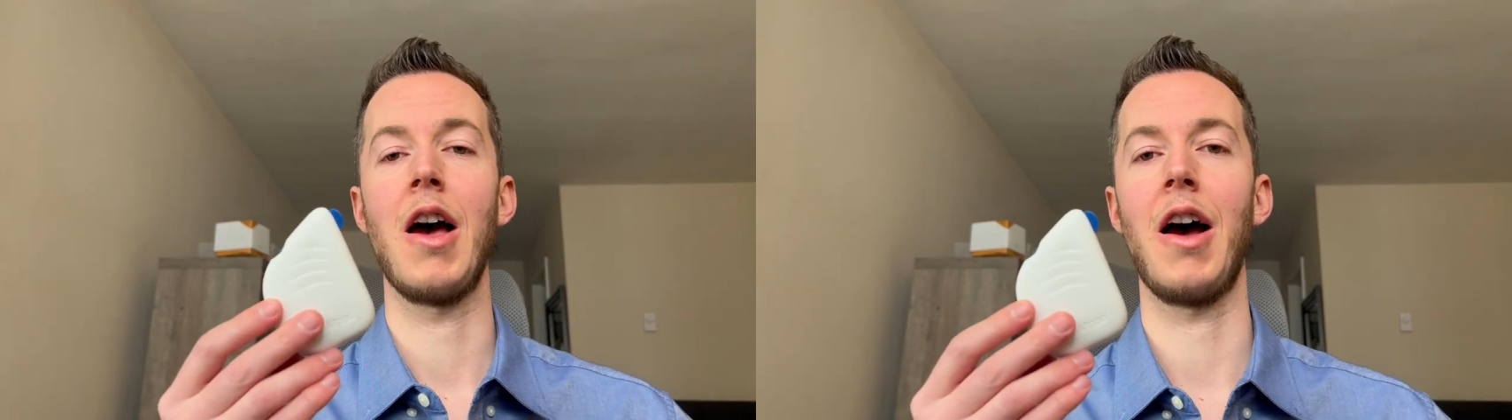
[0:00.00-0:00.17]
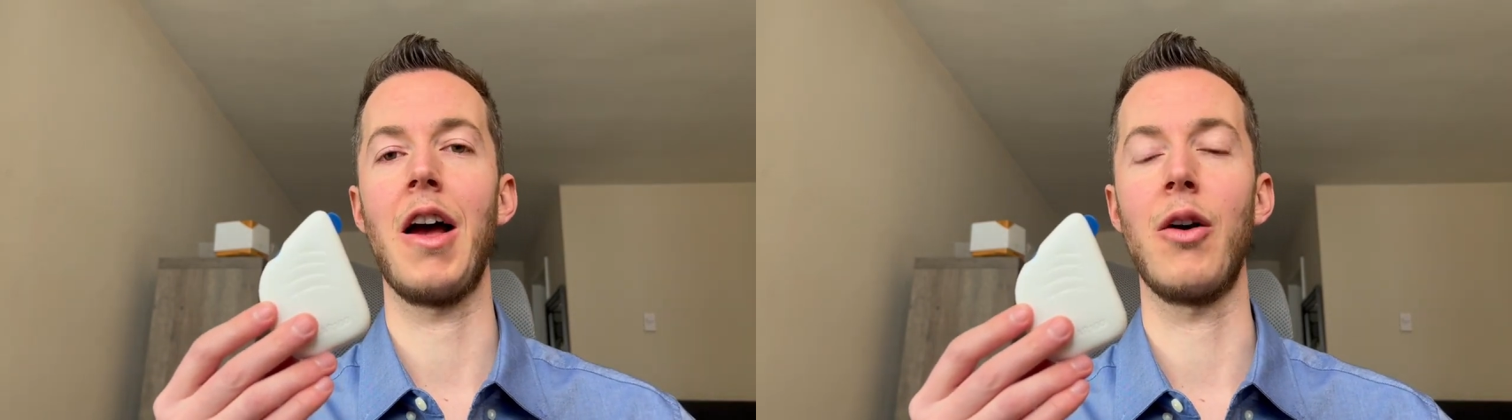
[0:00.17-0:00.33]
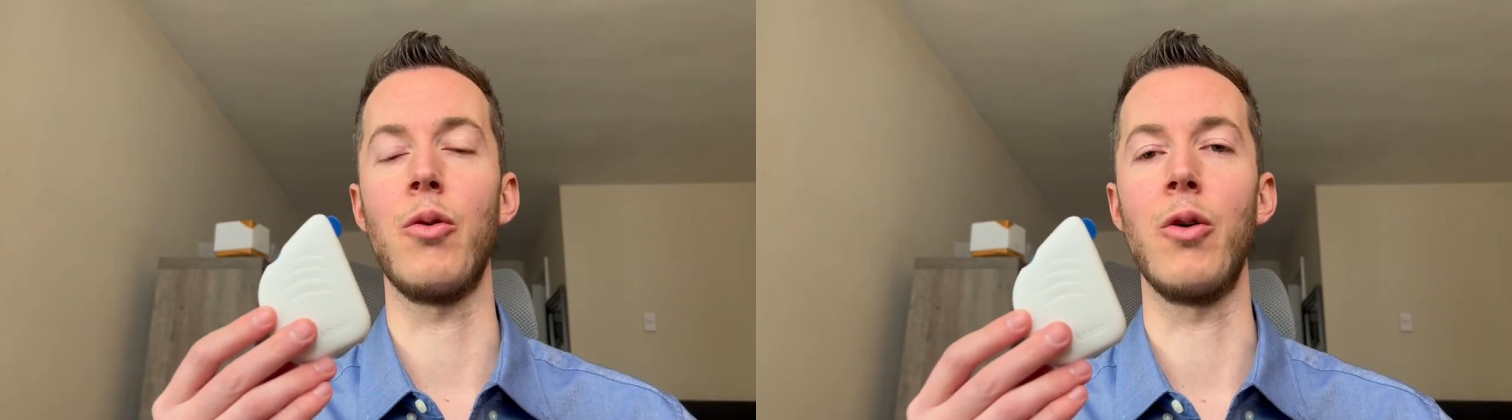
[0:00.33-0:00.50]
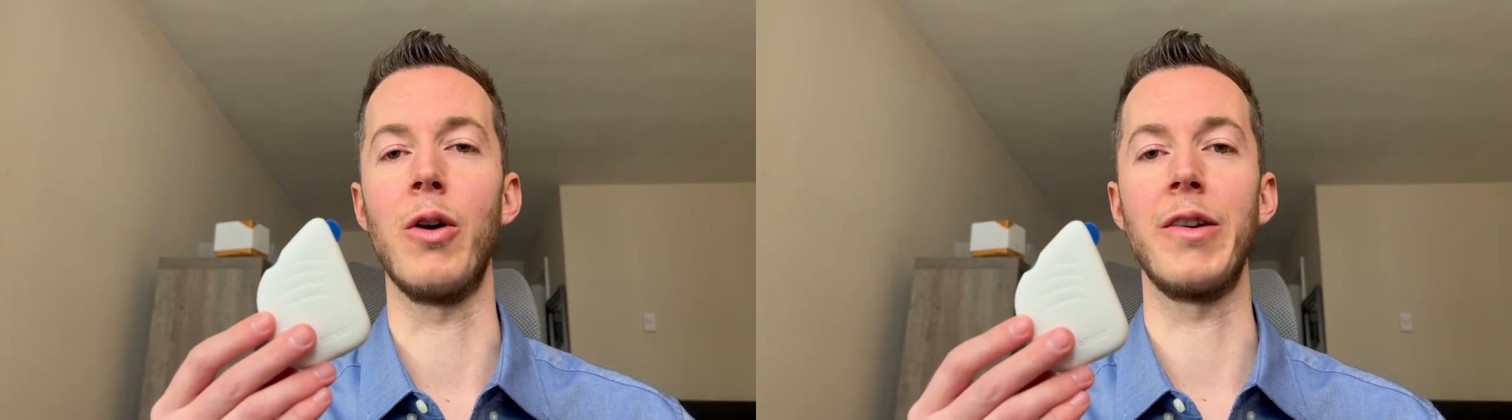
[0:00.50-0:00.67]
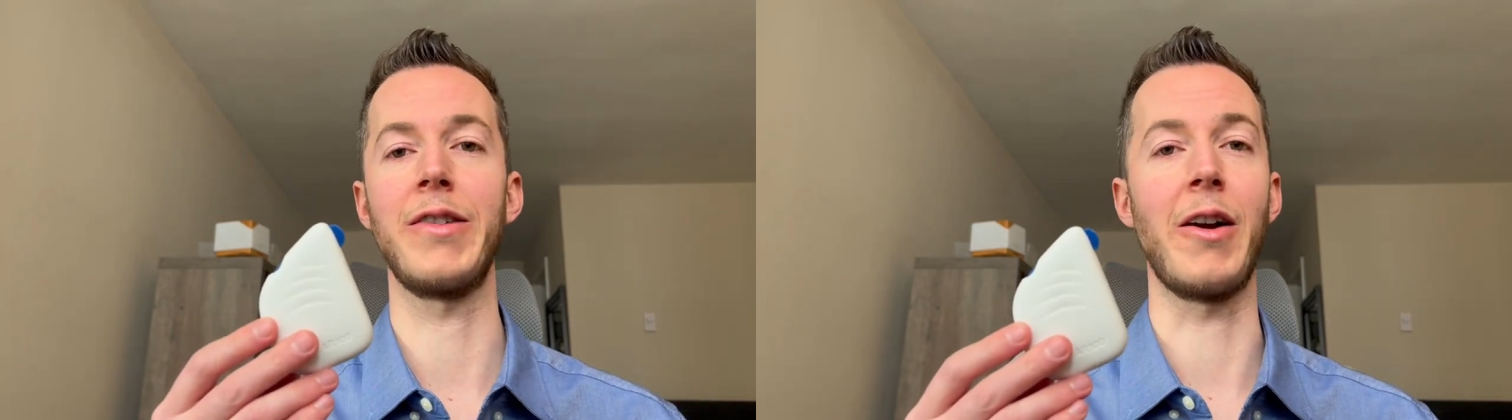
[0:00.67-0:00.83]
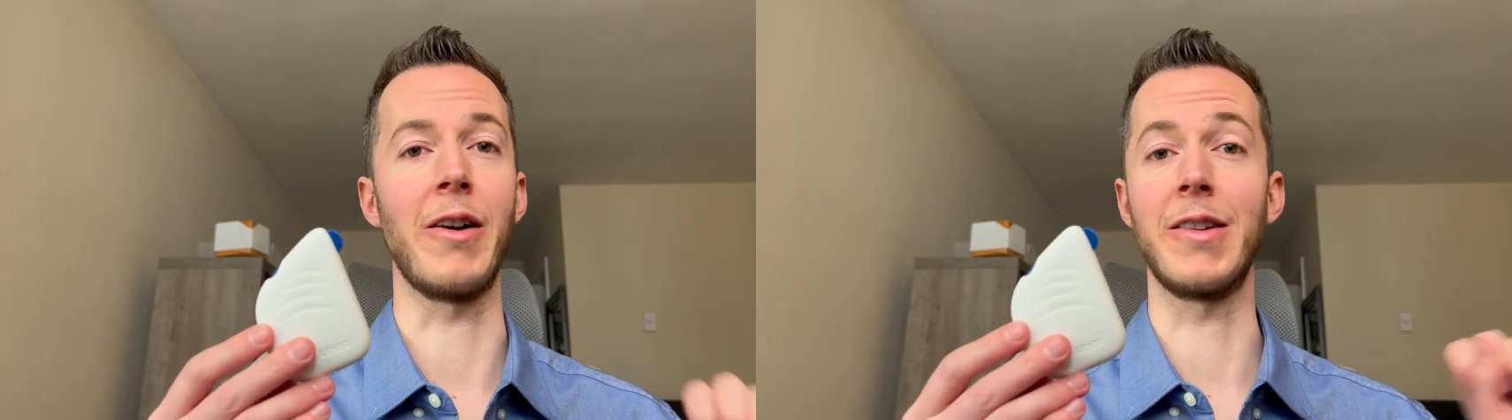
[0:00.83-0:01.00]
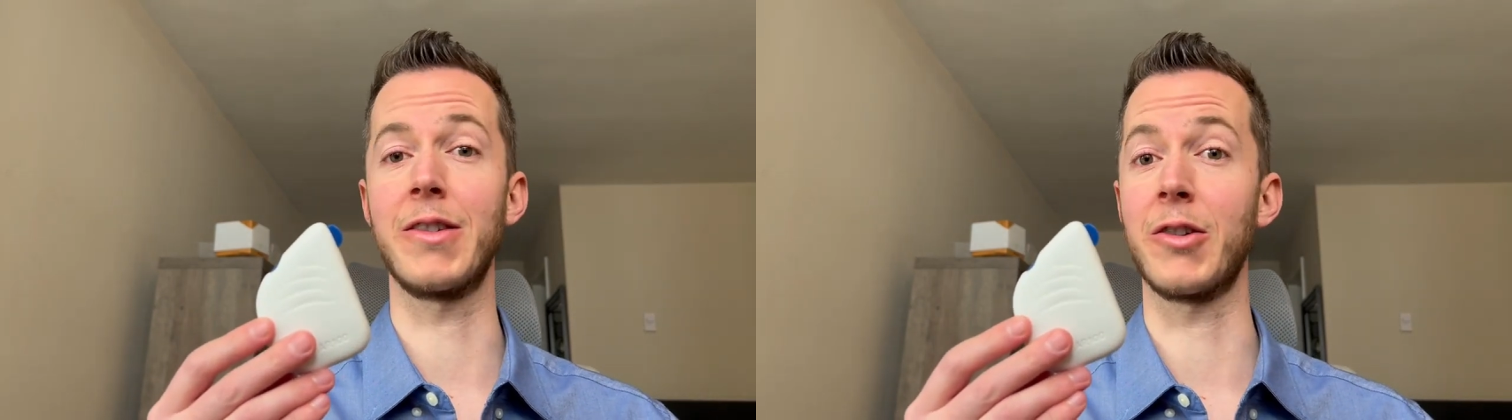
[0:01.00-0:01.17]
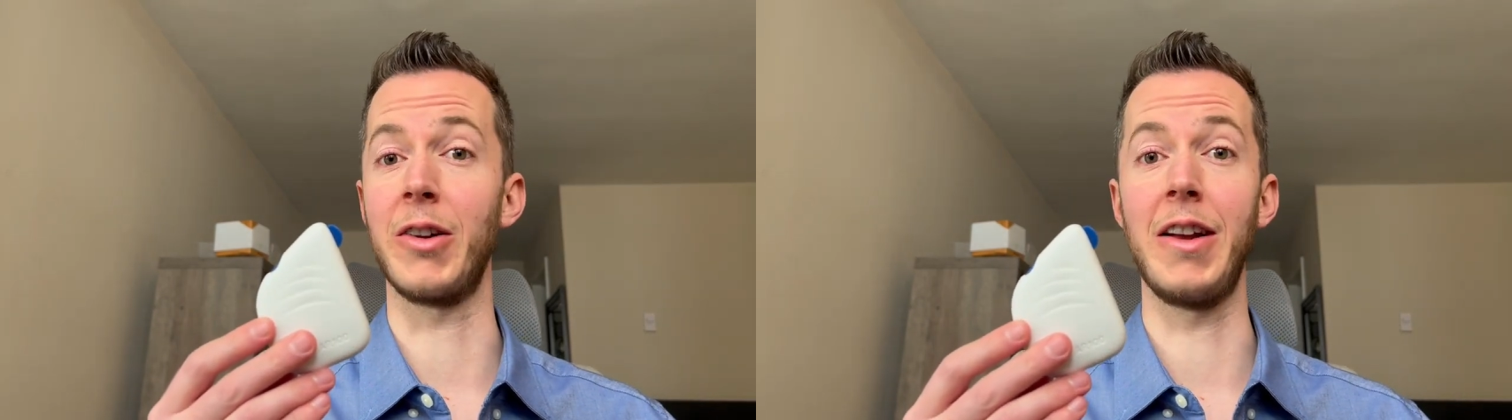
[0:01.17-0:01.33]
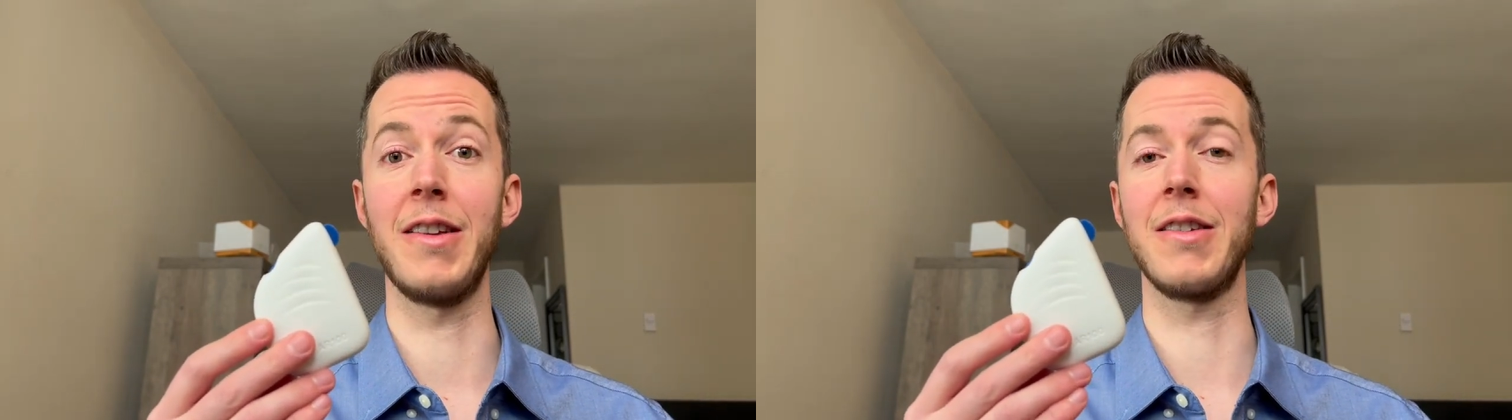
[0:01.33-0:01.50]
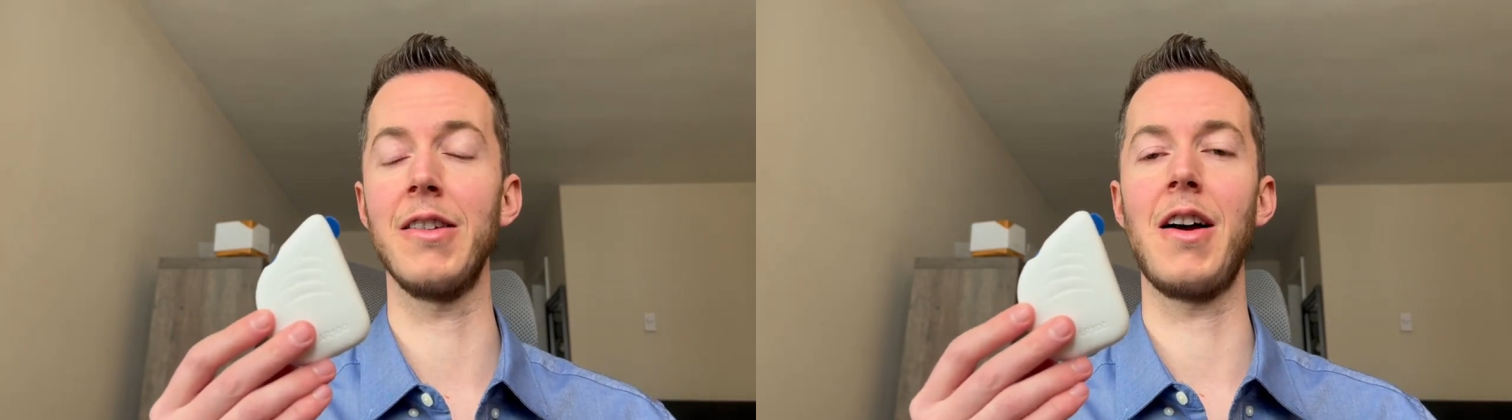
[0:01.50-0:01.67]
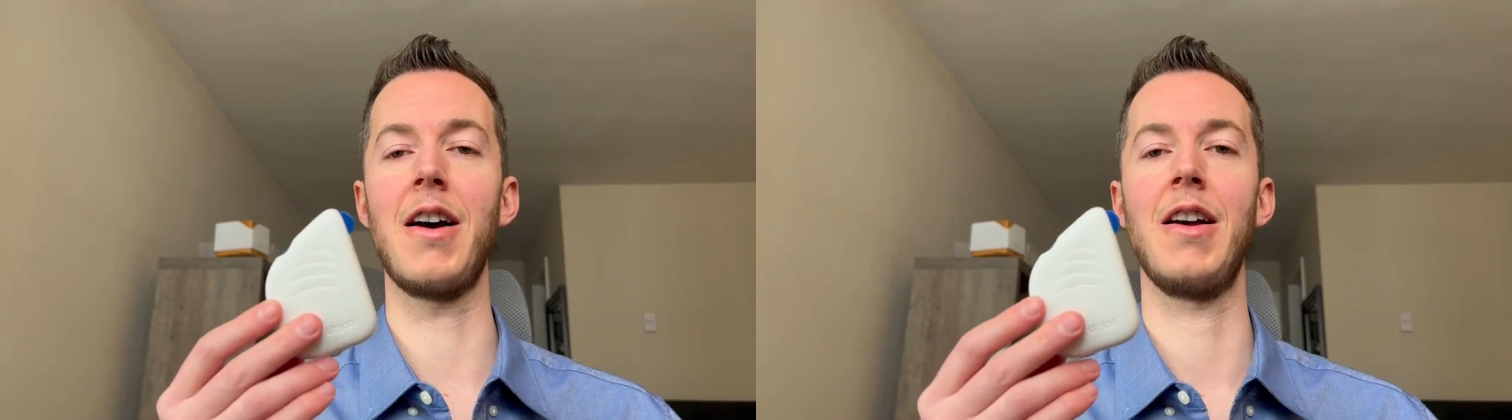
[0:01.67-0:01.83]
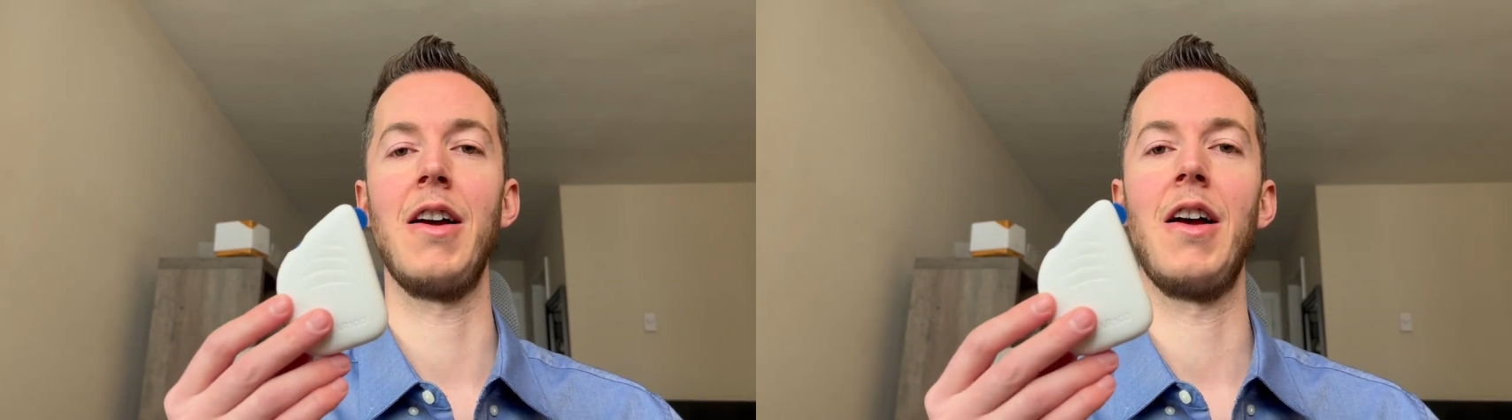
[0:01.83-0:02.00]
or stare at screens a
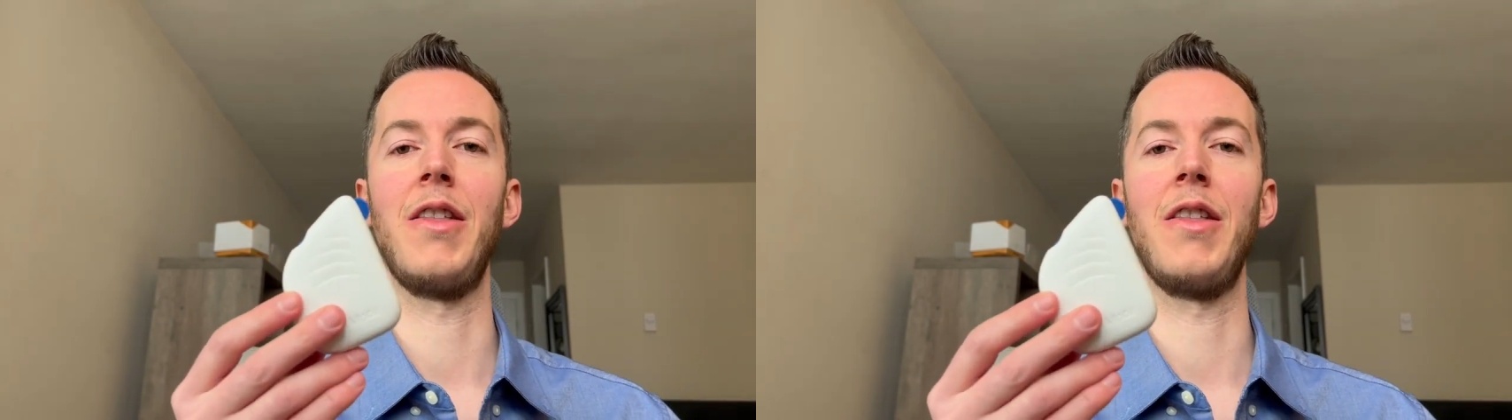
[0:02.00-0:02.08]
lot,